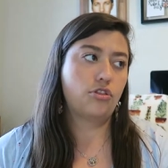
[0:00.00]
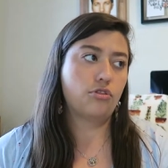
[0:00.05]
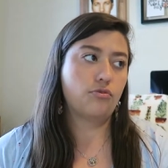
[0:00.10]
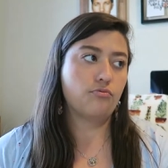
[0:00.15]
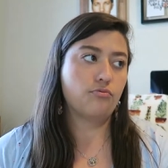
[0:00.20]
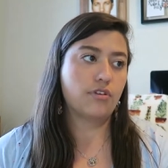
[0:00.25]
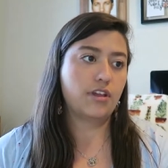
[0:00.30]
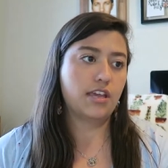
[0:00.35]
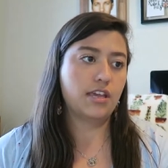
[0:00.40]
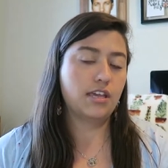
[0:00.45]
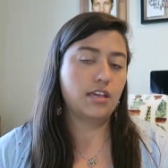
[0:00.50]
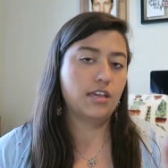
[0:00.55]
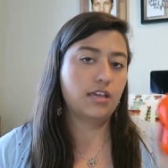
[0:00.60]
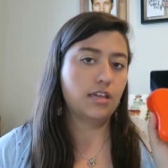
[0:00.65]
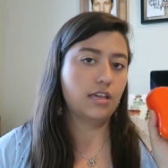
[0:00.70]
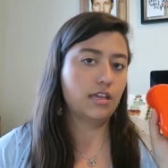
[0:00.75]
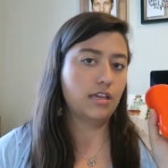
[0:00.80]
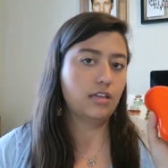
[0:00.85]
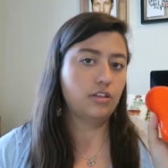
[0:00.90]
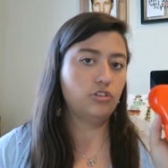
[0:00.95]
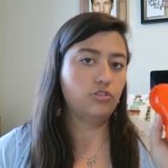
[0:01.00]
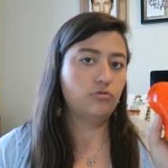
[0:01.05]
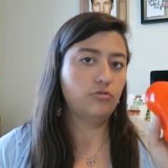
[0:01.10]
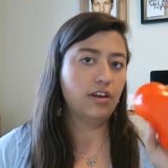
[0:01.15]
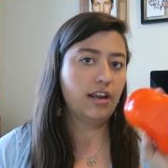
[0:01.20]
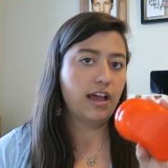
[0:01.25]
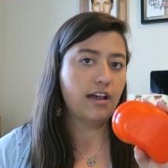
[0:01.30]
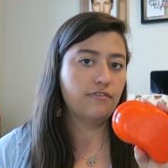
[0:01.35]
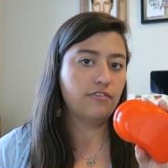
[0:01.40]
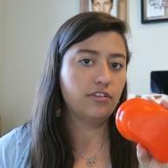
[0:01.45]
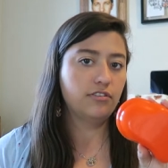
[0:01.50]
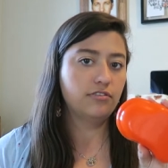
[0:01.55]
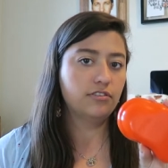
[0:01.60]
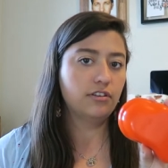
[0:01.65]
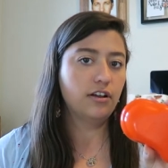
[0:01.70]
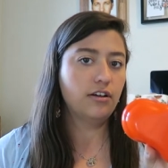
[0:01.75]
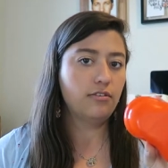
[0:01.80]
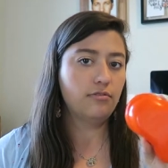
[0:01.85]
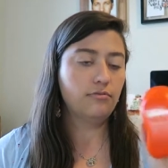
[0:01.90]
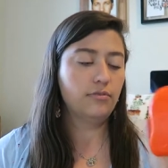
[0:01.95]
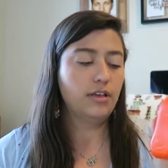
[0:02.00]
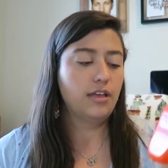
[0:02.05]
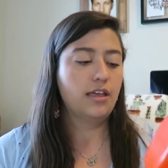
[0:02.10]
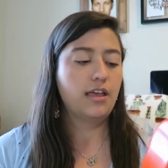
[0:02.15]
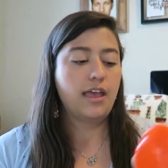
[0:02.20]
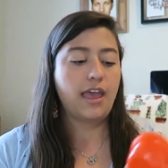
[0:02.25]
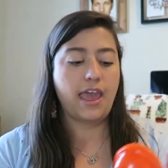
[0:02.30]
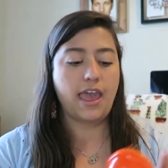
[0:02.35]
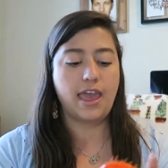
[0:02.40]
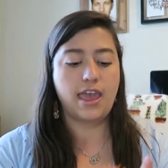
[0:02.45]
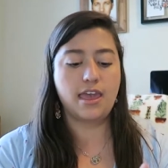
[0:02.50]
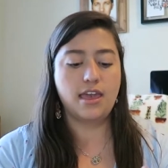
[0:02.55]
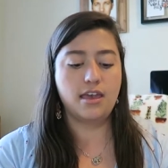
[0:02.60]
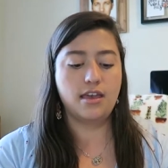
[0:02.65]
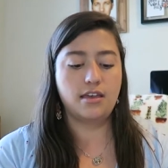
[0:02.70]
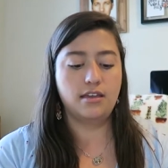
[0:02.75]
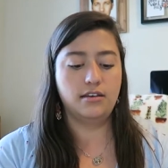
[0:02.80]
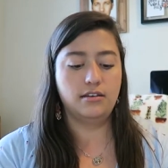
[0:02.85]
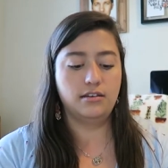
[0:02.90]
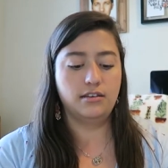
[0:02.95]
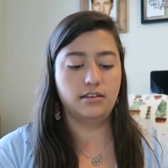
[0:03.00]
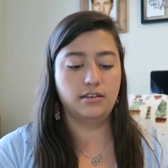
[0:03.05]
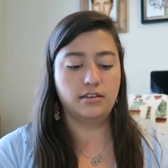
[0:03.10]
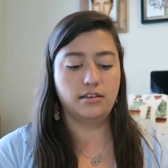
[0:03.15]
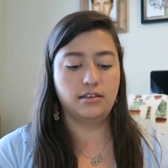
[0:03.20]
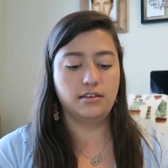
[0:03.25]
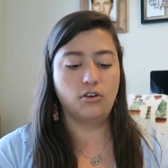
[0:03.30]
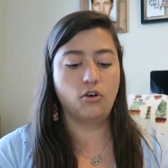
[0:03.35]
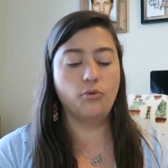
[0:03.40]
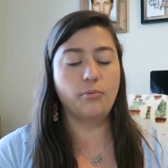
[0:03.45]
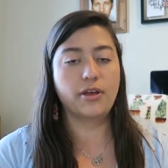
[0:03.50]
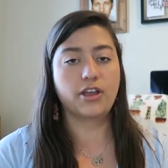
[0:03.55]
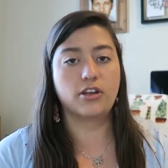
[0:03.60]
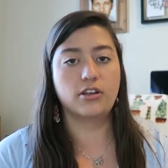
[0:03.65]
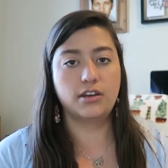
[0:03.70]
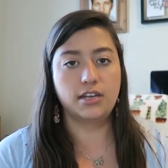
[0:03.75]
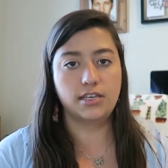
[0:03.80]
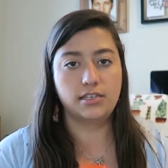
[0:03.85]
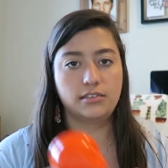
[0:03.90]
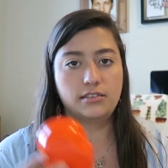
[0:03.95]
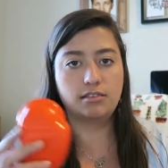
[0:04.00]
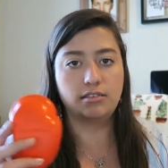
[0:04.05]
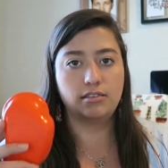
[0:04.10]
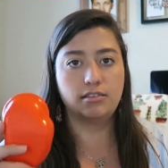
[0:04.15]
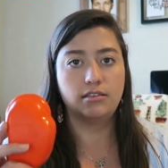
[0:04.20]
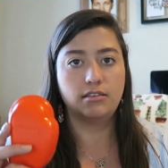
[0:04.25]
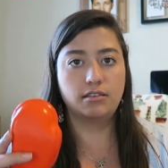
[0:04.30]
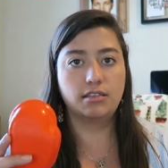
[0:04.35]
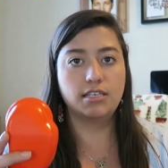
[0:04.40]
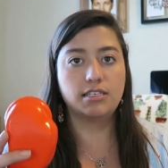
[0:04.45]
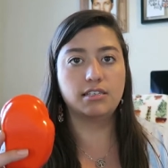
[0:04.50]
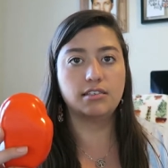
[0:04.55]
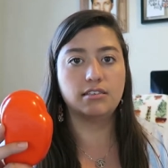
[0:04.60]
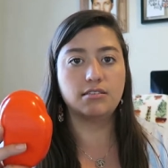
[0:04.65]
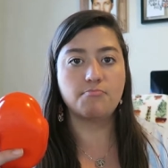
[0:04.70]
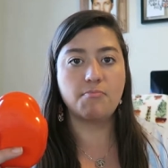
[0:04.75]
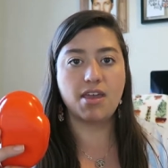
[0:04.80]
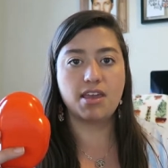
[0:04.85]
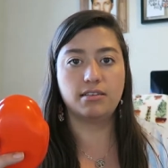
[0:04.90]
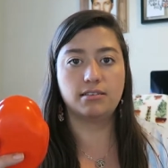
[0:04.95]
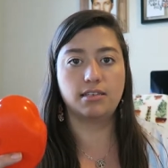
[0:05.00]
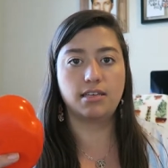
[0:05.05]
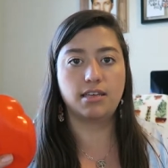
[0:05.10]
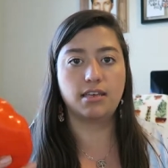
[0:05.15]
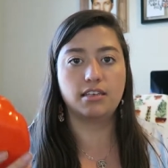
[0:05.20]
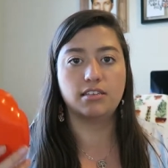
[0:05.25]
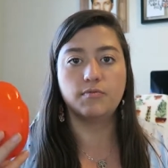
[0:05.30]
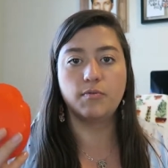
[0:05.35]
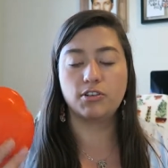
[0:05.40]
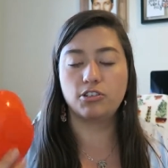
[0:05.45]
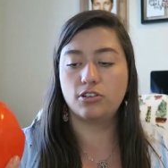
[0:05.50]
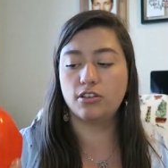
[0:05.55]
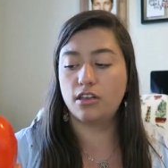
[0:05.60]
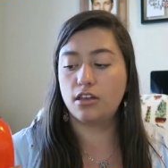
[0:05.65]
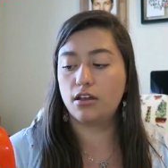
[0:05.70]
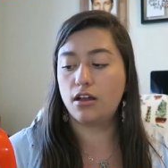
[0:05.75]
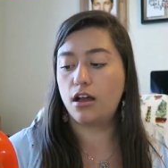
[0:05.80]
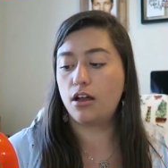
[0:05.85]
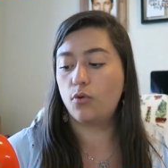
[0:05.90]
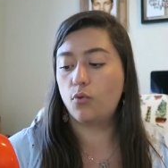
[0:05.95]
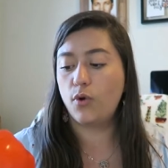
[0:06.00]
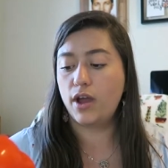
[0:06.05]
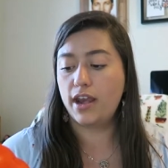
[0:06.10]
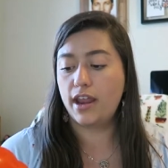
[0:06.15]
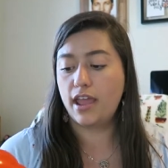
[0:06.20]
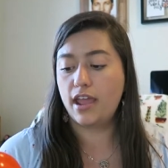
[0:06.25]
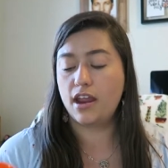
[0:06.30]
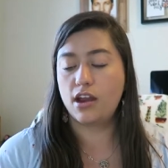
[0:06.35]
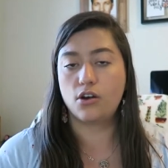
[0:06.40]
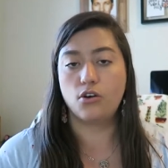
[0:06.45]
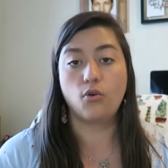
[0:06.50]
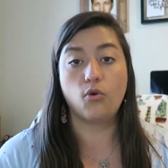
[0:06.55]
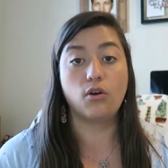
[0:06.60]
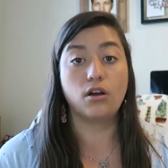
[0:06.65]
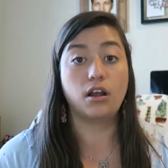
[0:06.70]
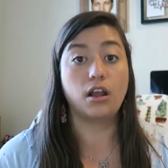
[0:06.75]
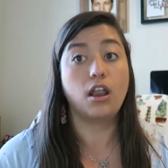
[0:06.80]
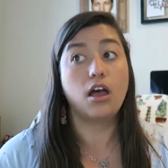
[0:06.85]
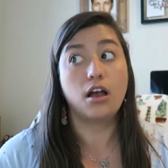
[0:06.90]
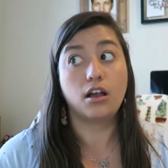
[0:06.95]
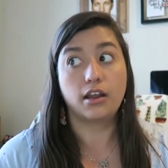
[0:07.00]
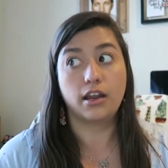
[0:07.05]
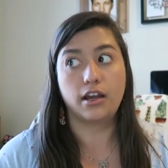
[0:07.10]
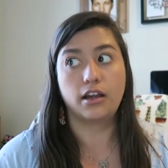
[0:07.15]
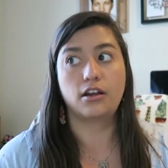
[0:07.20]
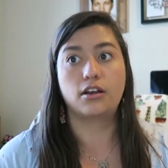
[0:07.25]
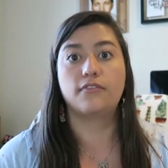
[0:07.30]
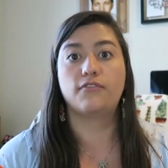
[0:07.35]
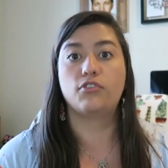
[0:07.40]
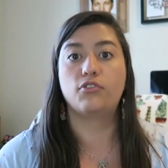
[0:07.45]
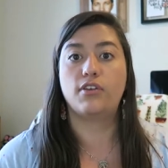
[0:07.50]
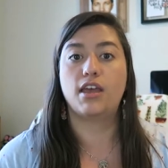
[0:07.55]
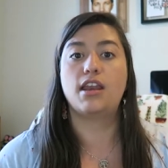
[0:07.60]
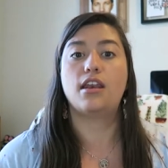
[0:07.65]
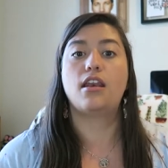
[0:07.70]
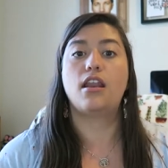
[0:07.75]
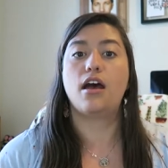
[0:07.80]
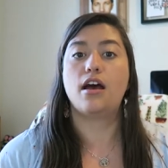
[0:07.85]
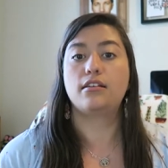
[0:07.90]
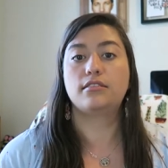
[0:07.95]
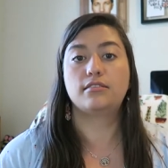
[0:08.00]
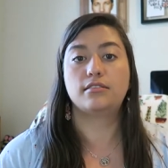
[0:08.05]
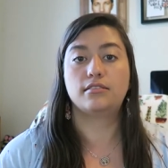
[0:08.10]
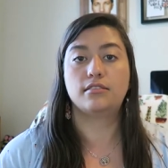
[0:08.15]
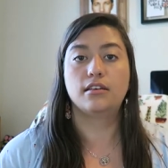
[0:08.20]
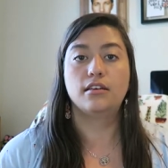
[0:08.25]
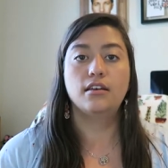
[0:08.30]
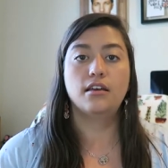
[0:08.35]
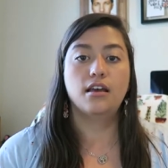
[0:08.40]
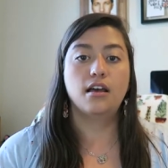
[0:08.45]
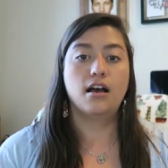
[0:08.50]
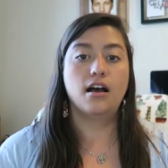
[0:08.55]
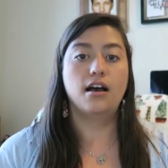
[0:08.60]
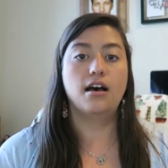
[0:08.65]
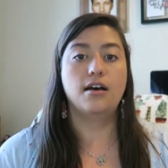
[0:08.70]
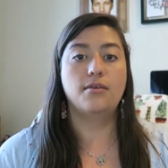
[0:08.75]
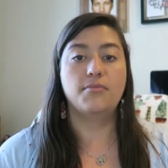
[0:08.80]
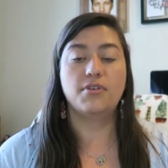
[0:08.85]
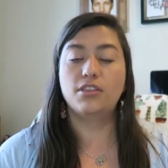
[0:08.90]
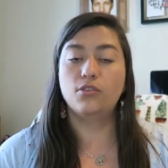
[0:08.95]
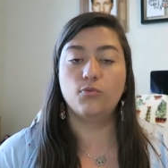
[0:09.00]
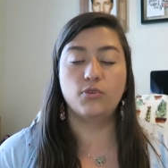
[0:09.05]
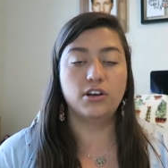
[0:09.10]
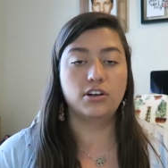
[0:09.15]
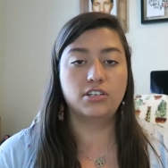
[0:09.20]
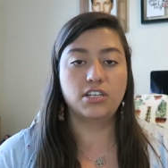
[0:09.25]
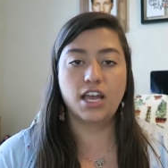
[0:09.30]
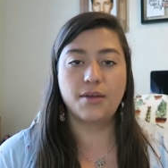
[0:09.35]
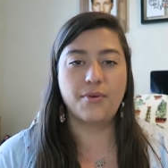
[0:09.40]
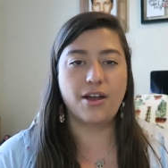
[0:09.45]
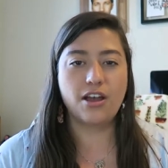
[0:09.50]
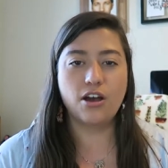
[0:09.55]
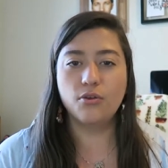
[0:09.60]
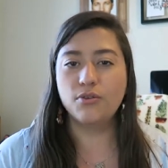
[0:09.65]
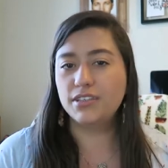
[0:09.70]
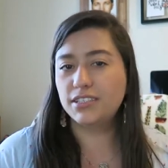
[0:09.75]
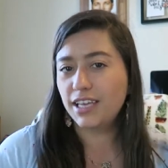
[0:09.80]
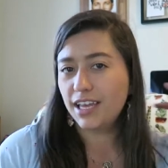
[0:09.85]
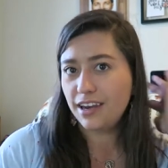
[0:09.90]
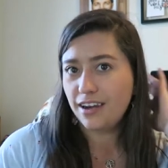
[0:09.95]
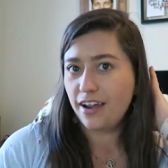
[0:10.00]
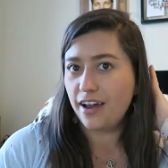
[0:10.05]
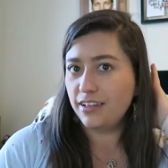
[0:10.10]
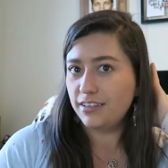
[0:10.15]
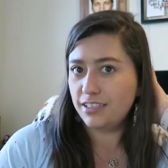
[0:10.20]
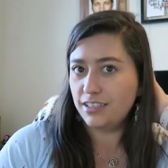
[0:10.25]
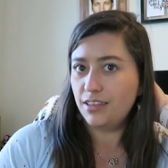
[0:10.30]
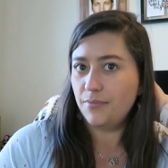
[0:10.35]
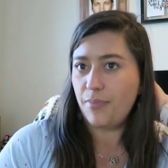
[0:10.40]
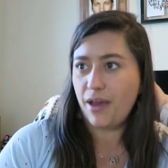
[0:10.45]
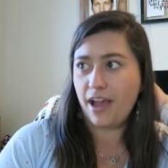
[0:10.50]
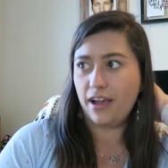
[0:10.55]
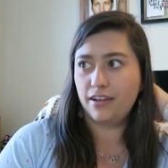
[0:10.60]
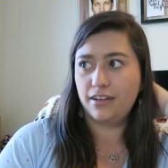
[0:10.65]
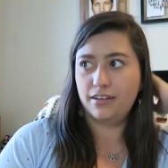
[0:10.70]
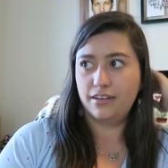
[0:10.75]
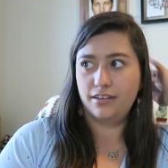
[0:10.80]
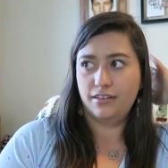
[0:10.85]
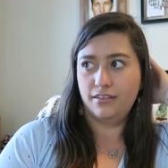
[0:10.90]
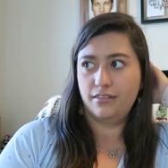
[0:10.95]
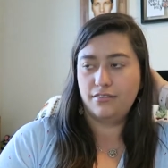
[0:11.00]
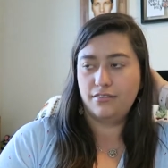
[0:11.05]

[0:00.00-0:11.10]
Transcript: three, two and a half years ago and oh my goodness, this is amazing, especially on wet hair or long hair if you get knots. Um, in the wintertime, I always get knots in the back